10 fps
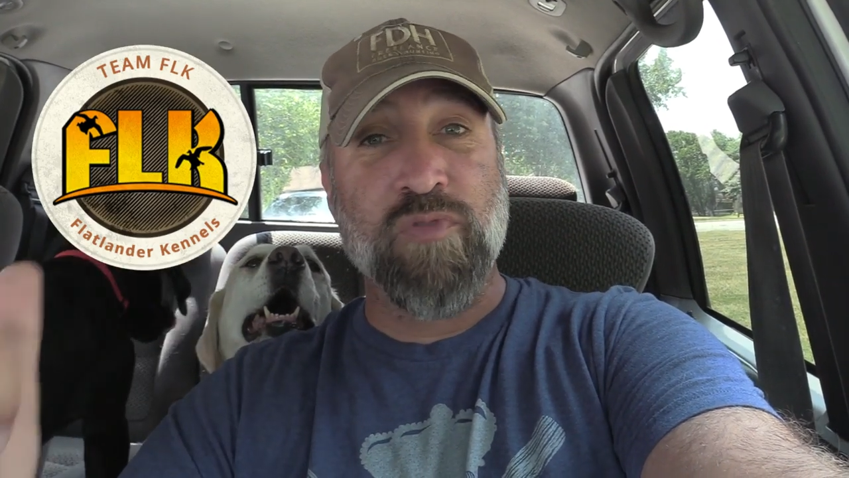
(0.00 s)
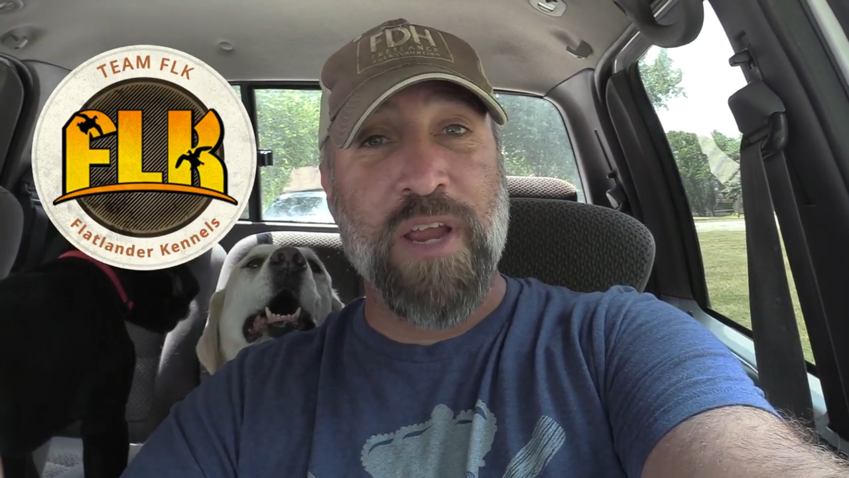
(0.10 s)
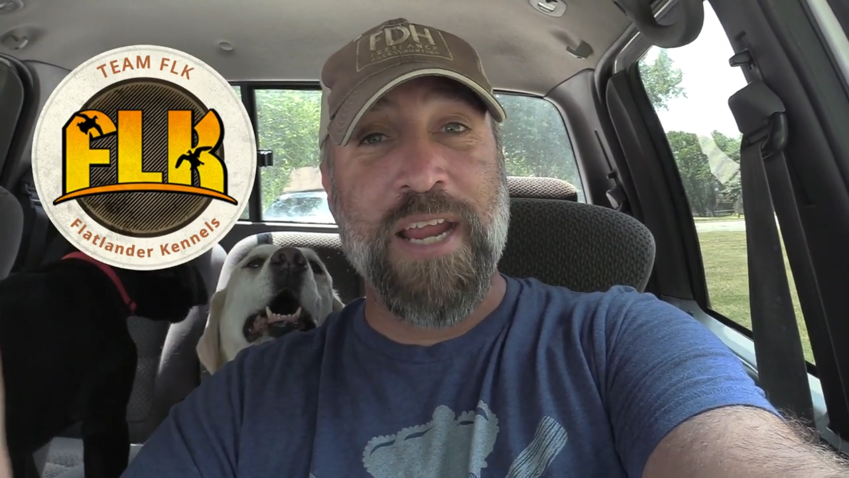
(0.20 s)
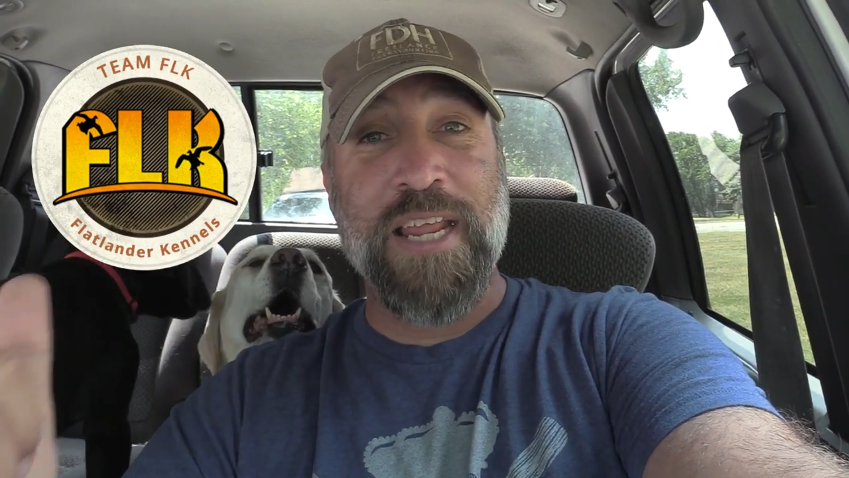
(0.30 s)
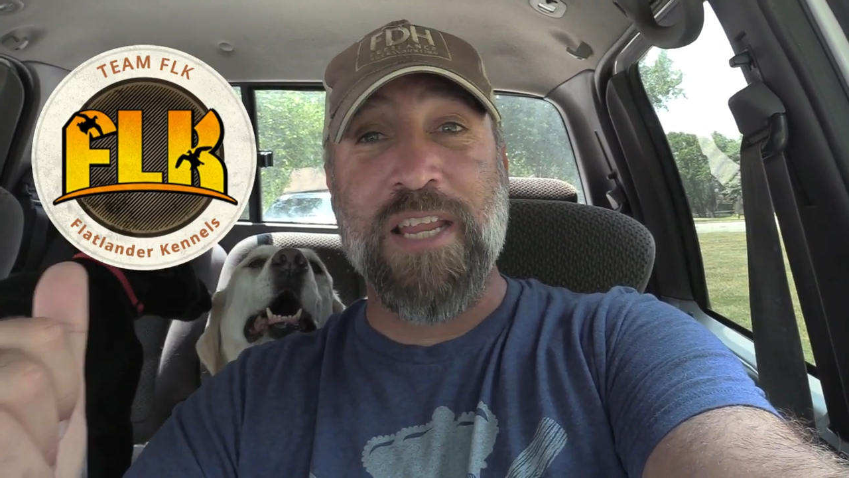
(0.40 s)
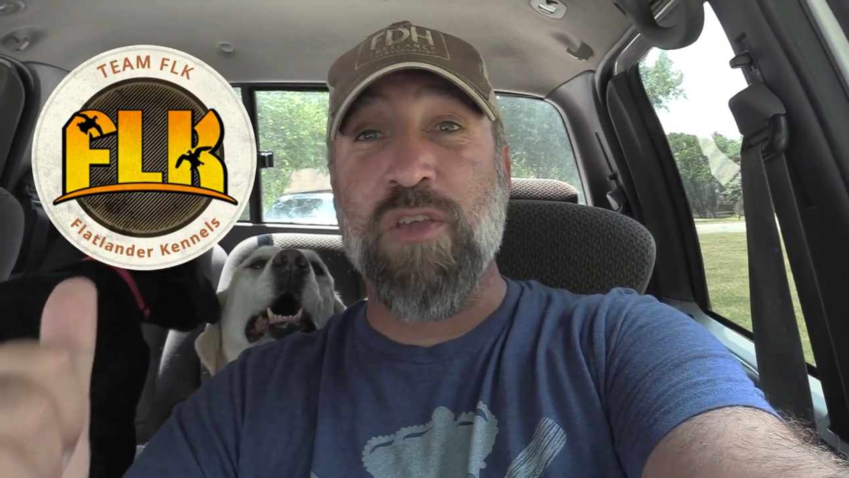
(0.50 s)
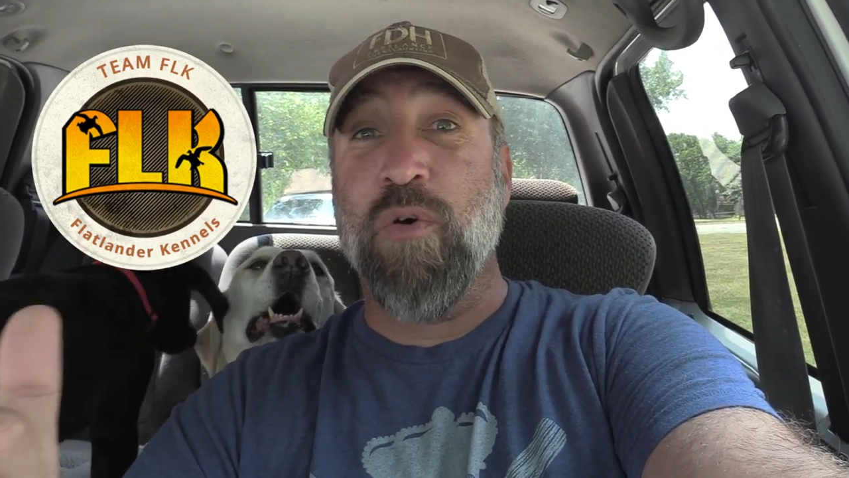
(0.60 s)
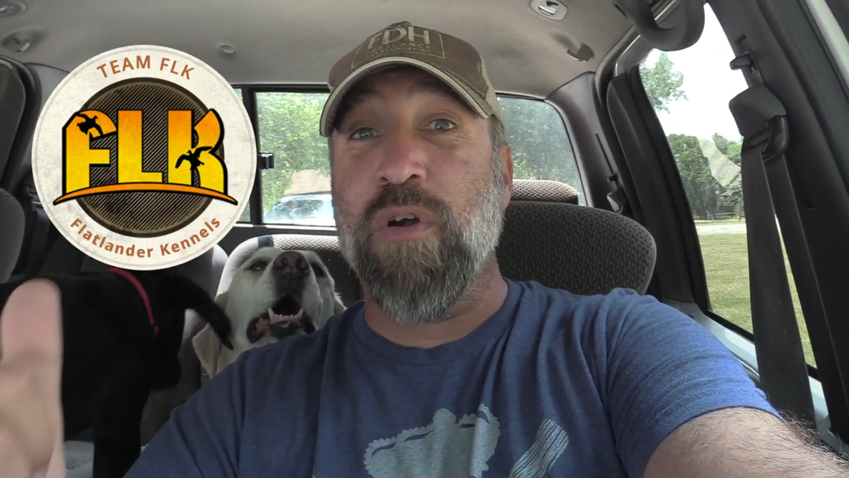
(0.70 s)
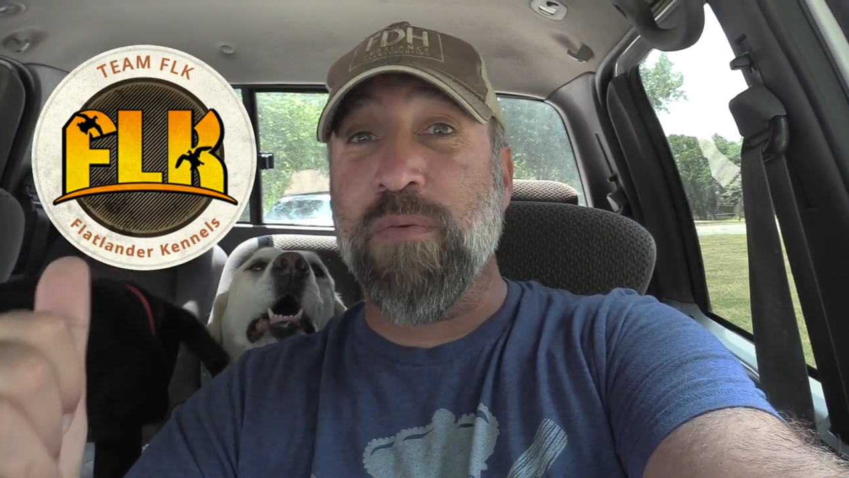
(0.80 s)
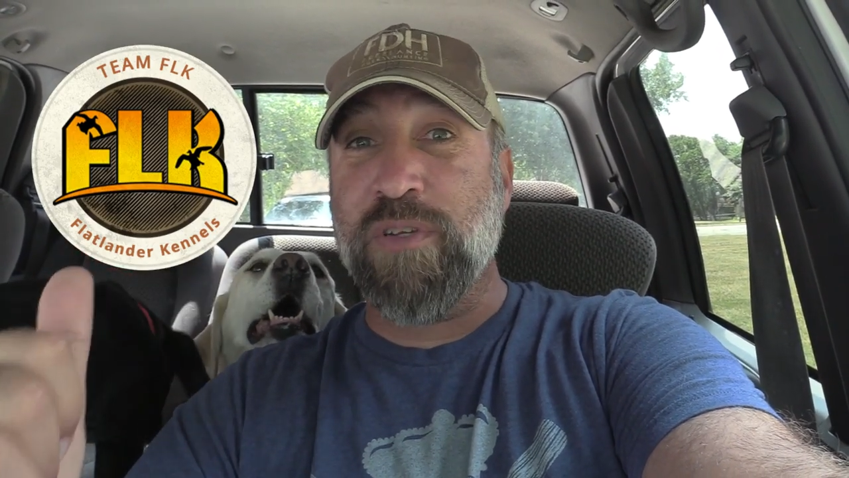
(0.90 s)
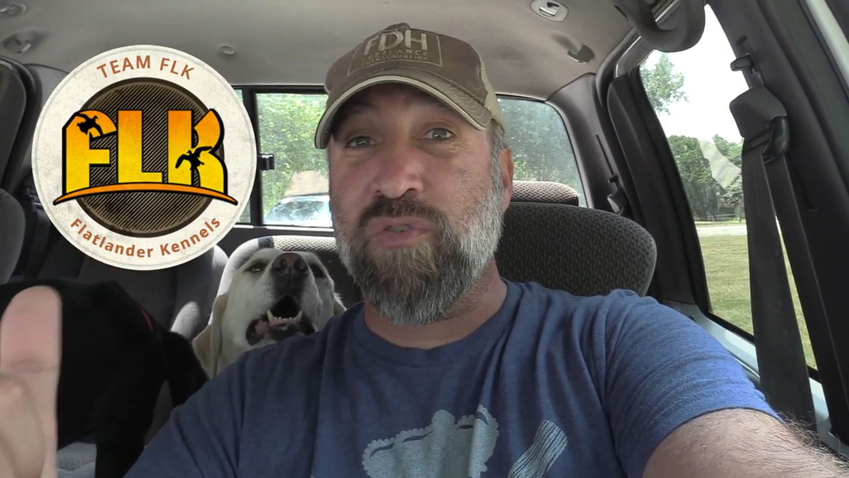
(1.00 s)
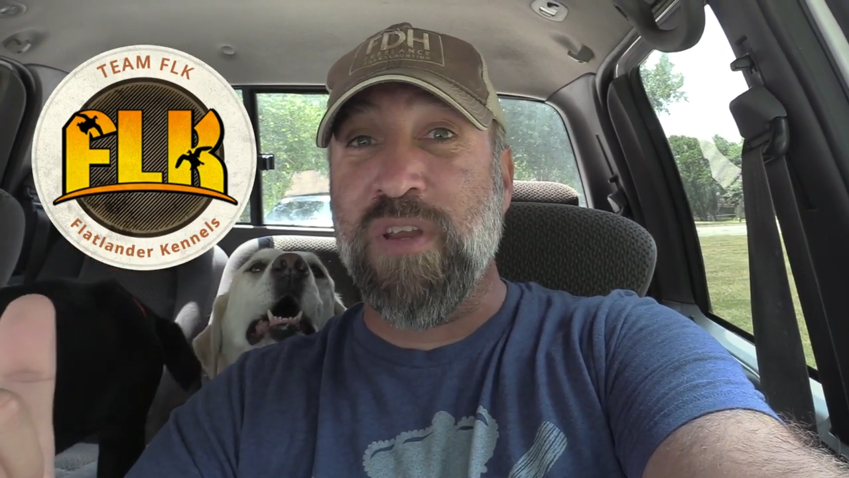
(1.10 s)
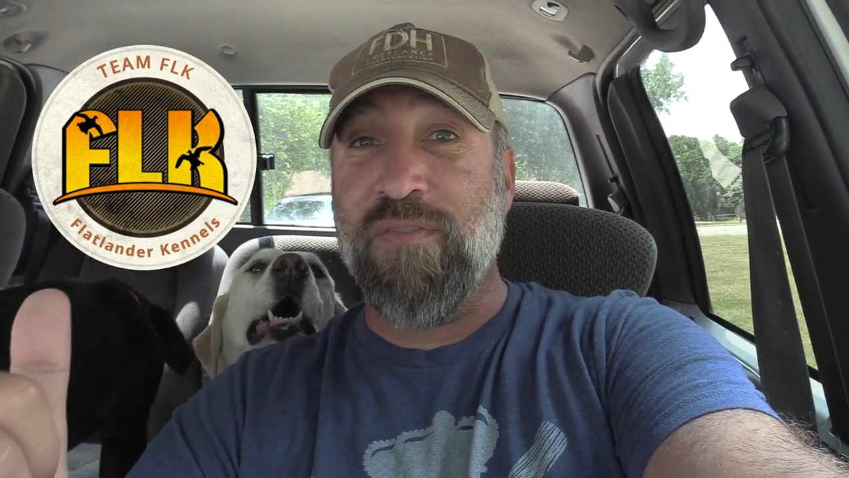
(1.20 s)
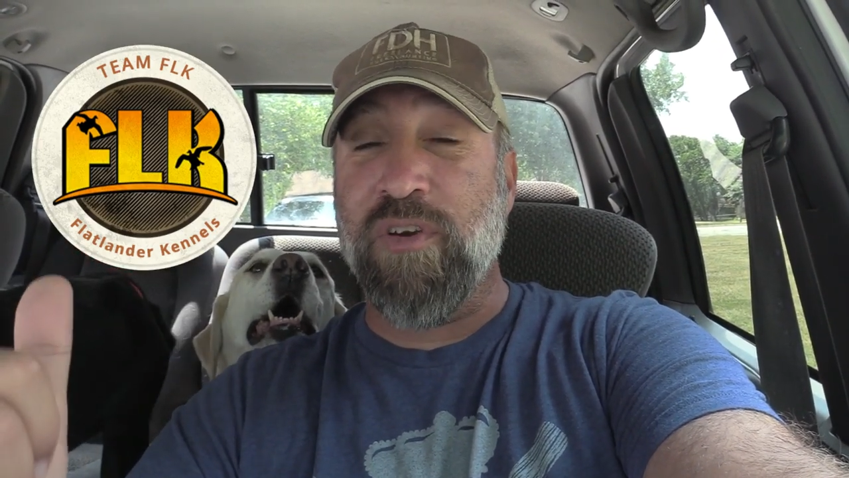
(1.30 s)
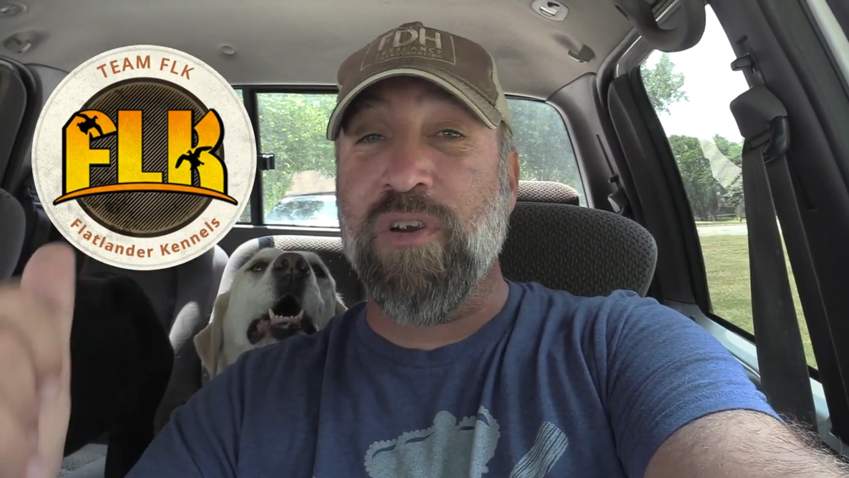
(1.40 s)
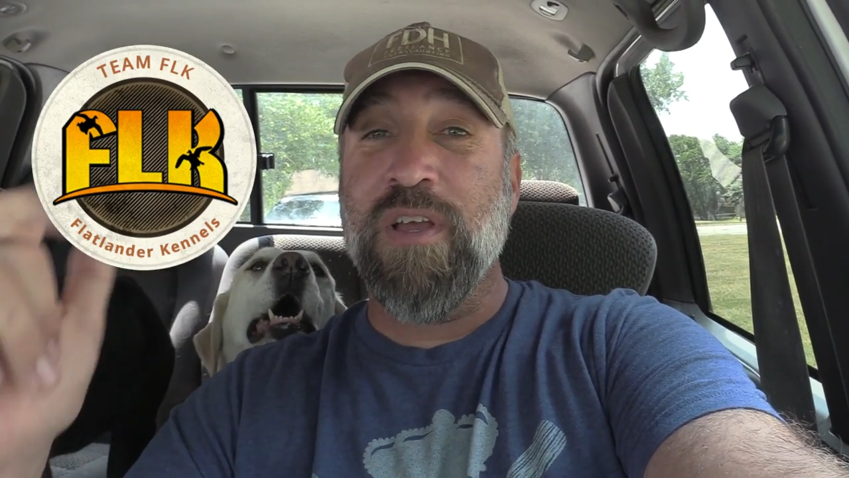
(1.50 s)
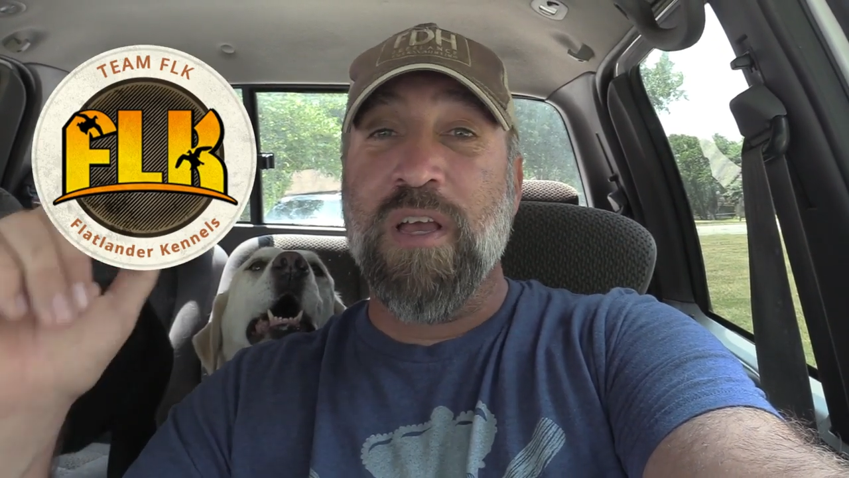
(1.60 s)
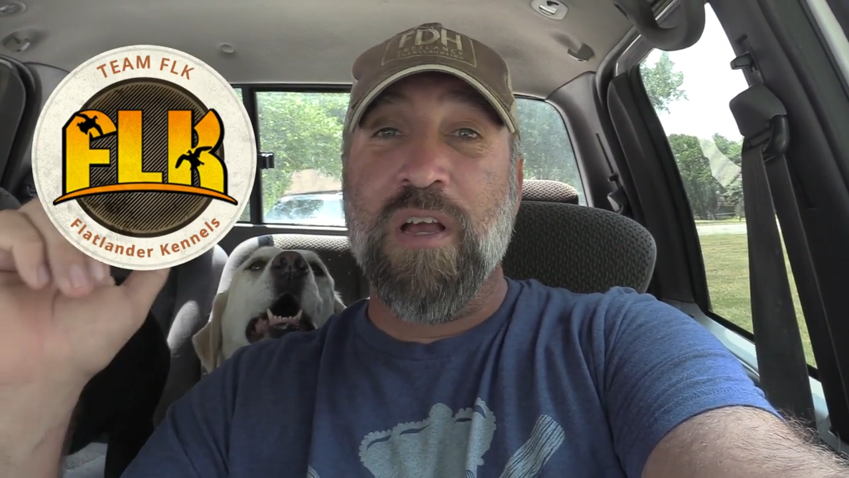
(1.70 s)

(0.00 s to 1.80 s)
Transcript: training your retriever,